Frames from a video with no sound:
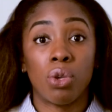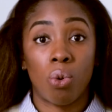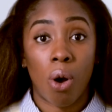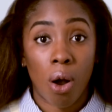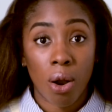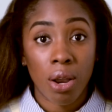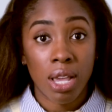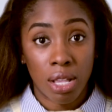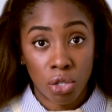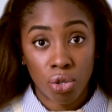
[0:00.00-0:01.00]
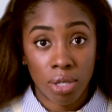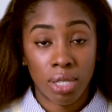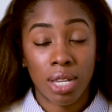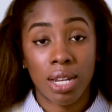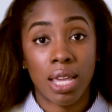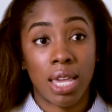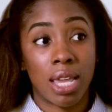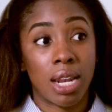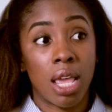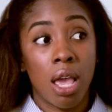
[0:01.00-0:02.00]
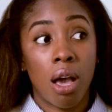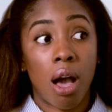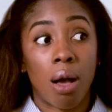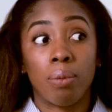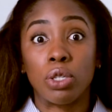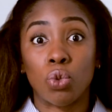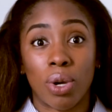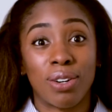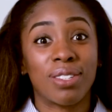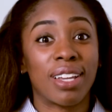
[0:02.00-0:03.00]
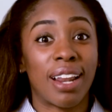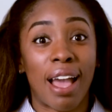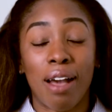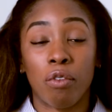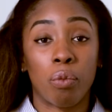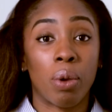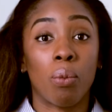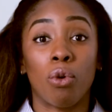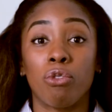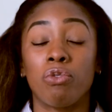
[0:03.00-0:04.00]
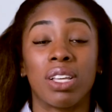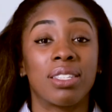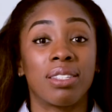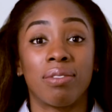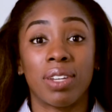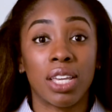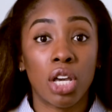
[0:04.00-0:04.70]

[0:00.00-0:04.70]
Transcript: you are interested in sweaters that have a bit more festivity